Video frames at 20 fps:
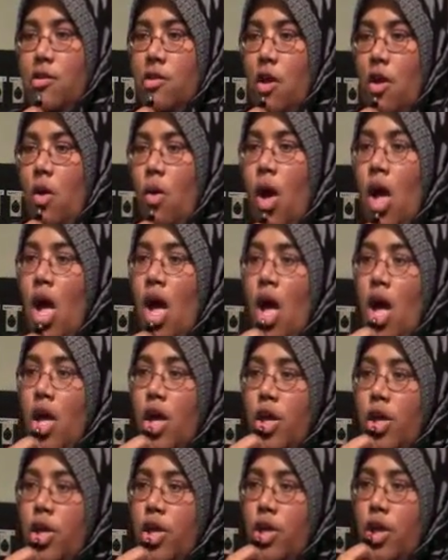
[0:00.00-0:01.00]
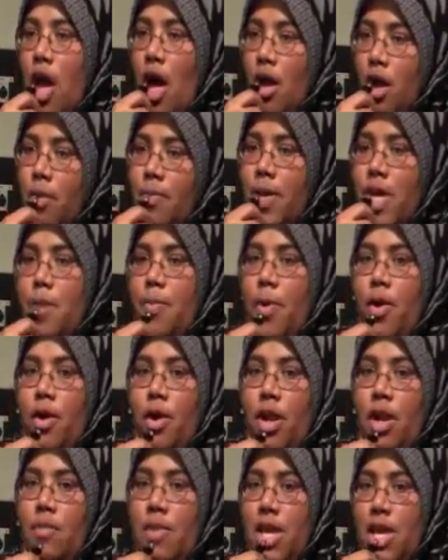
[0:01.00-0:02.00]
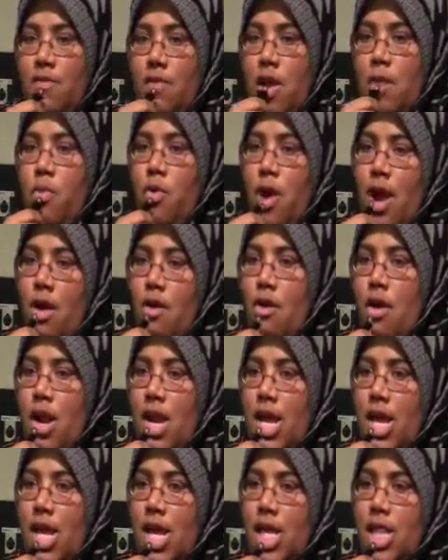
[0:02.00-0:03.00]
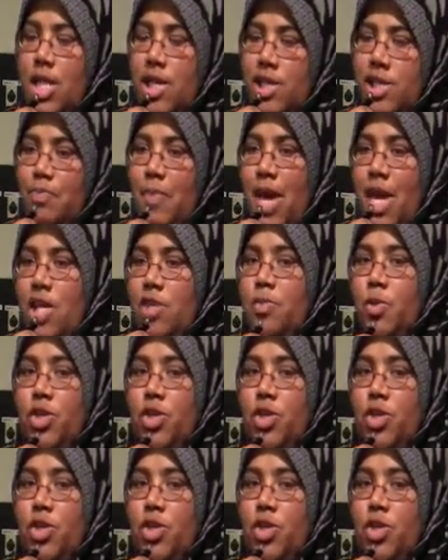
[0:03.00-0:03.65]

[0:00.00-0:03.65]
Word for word: So younger people are going to be given a priority in this space,